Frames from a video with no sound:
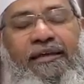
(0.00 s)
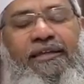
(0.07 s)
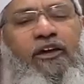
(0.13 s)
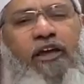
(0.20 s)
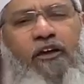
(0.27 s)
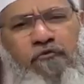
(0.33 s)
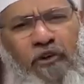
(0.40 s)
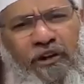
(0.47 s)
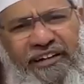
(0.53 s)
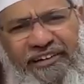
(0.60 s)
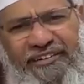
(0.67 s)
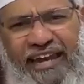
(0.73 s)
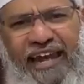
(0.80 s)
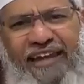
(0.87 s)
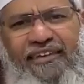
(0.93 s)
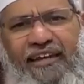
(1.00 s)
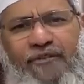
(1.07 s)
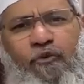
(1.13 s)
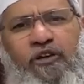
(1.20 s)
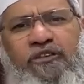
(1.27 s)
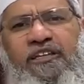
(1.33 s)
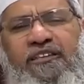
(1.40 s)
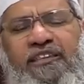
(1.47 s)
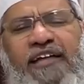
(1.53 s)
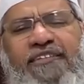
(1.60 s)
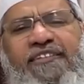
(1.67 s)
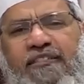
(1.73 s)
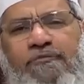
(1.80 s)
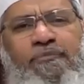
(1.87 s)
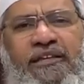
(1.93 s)
You have to understand that what this
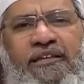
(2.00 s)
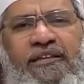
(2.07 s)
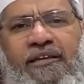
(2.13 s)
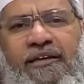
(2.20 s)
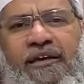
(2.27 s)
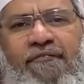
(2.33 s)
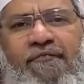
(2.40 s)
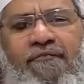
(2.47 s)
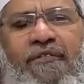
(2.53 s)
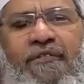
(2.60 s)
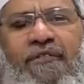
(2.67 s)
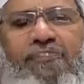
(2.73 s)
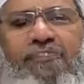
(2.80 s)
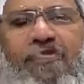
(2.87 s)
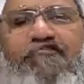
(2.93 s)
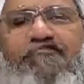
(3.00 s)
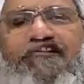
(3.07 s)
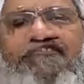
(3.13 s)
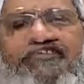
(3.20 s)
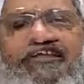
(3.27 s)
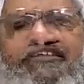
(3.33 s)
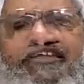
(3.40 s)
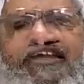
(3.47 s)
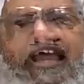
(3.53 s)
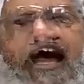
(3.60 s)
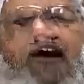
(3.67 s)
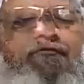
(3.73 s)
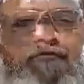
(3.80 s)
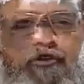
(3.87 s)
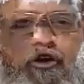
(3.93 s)
hadith means. When the Prophet said that
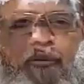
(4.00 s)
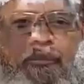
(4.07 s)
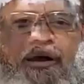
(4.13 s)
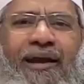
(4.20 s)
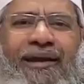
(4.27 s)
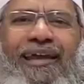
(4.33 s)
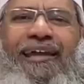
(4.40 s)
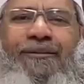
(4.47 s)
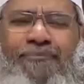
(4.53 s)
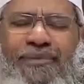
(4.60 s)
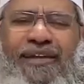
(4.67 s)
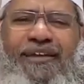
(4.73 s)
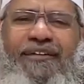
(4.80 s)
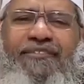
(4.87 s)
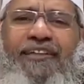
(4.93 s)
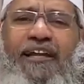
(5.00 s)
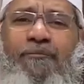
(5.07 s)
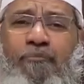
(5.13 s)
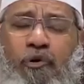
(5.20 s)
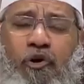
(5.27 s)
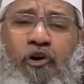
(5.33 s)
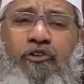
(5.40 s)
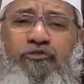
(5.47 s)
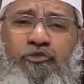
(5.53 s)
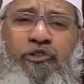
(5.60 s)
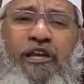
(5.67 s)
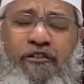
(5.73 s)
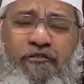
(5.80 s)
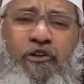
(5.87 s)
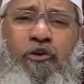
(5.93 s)
after you're buried, it means that because
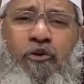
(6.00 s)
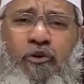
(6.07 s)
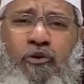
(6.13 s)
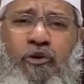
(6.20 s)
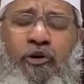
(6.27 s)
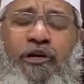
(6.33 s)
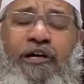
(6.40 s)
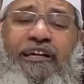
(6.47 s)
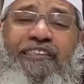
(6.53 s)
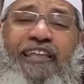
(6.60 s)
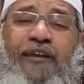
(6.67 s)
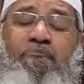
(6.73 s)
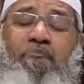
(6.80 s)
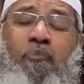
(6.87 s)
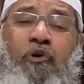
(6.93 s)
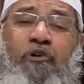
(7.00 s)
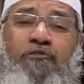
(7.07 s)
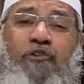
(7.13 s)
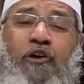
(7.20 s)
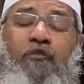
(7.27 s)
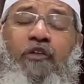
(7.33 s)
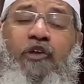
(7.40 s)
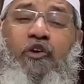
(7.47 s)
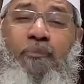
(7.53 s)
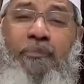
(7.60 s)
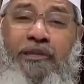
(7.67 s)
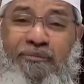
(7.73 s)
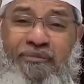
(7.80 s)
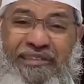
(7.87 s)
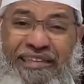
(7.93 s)
today we know that most of the
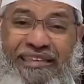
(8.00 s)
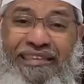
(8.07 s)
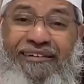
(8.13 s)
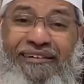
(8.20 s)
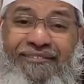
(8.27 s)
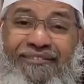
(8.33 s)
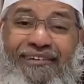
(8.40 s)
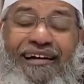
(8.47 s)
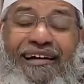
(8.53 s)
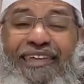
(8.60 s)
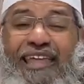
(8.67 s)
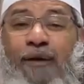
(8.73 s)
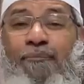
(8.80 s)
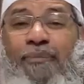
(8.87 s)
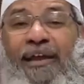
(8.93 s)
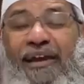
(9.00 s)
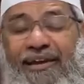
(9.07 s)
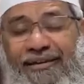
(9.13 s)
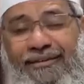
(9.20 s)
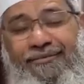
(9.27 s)
human beings in the world, they are buried.